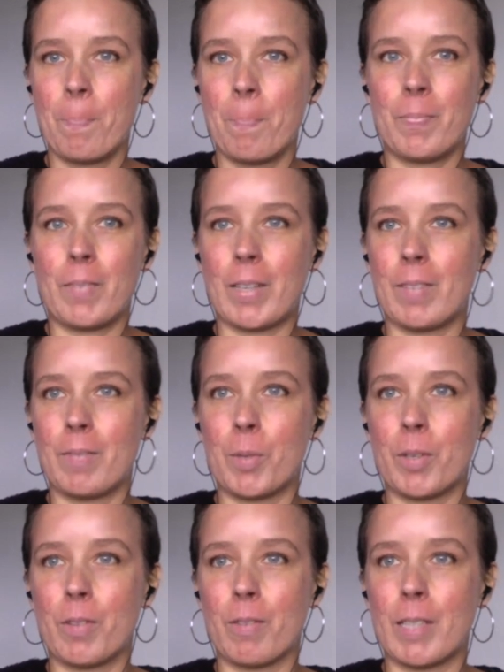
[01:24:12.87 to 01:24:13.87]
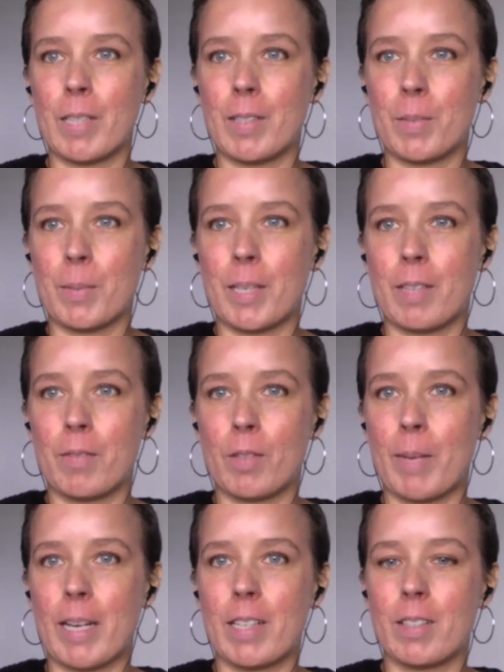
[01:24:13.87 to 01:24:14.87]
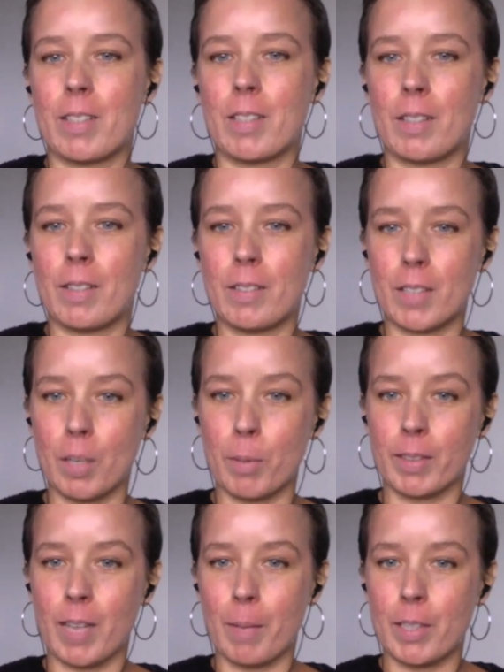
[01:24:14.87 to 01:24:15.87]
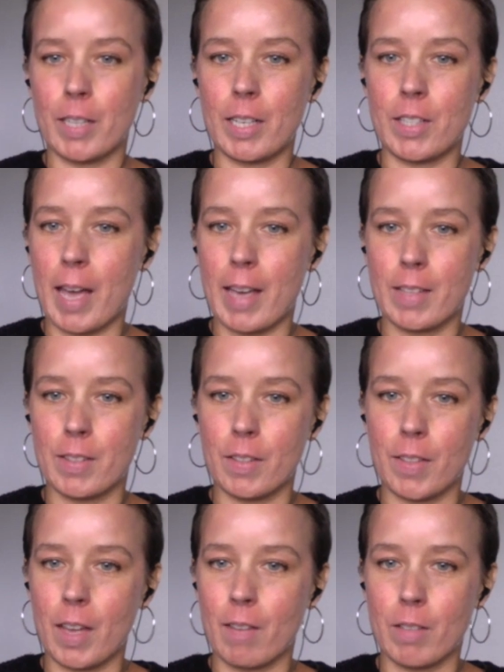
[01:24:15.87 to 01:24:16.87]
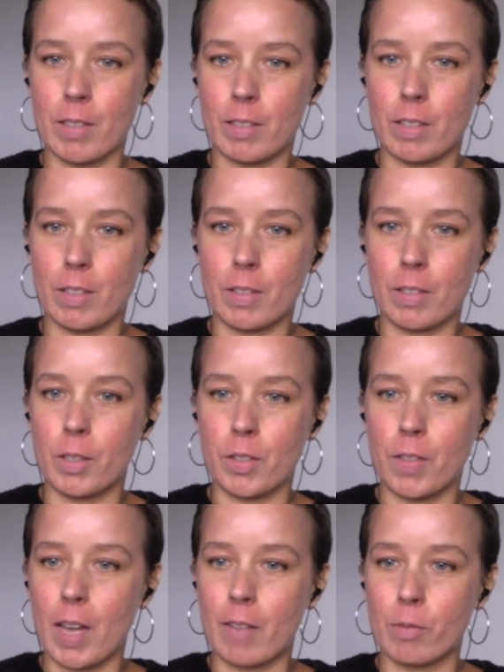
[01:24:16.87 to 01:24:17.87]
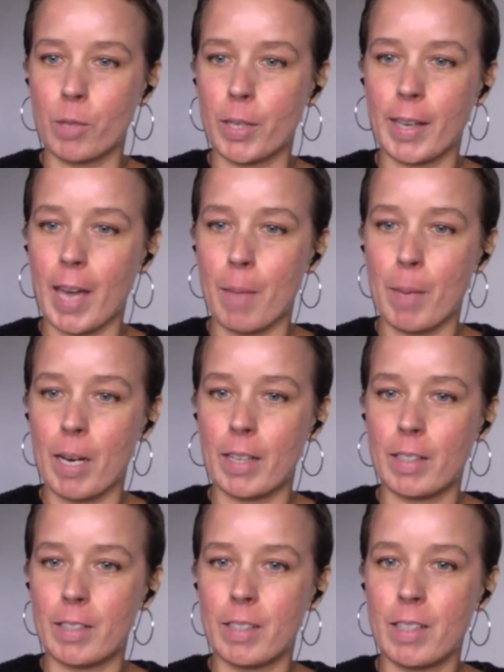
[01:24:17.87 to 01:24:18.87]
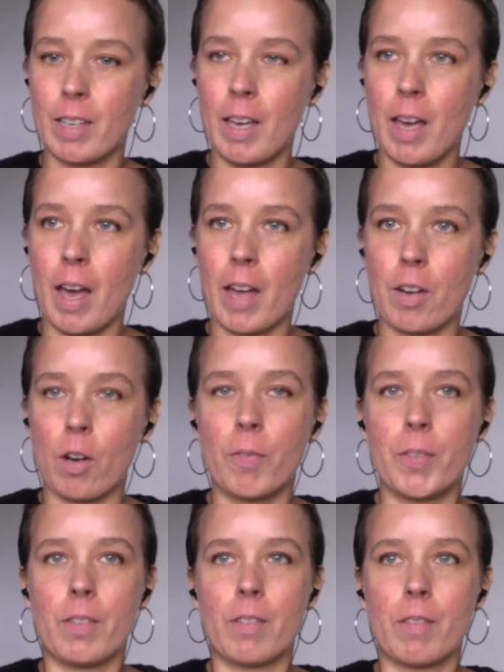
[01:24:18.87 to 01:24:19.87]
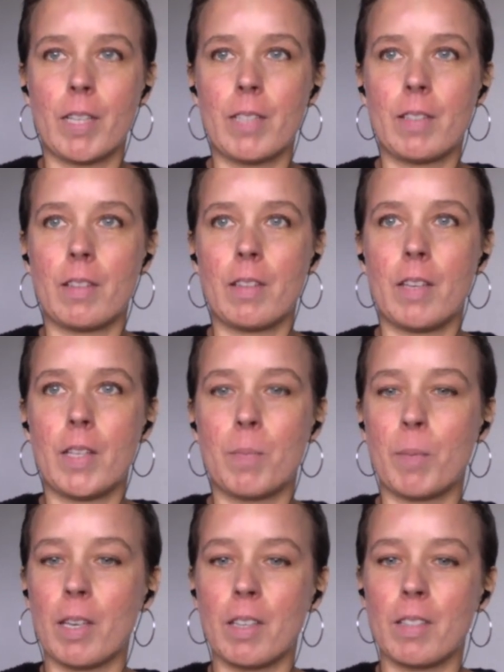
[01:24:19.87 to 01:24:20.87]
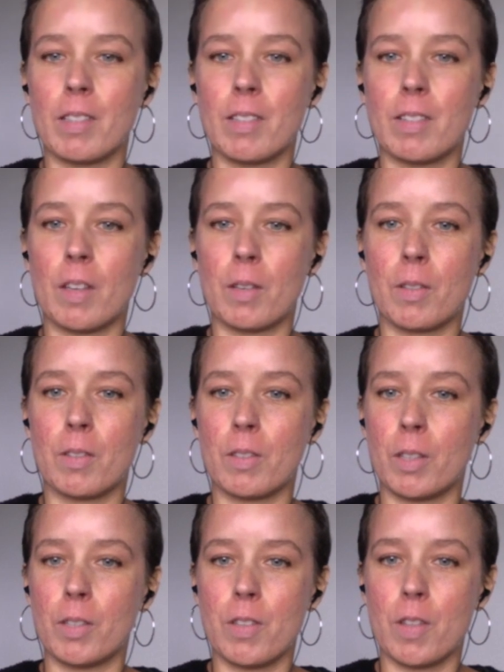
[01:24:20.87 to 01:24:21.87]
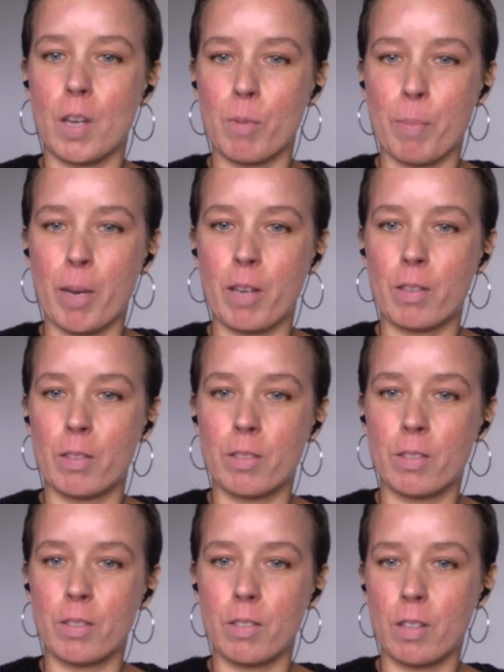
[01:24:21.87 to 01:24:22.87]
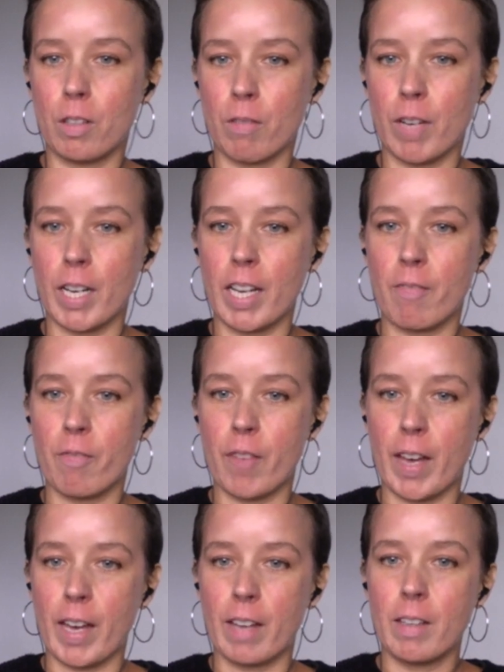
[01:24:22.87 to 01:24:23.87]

right, one of the reasons we have not managed to deal with climate change yet is that there isn't a solution that everyone can get behind. And often the reason is because those solutions that are proposed look really unfair.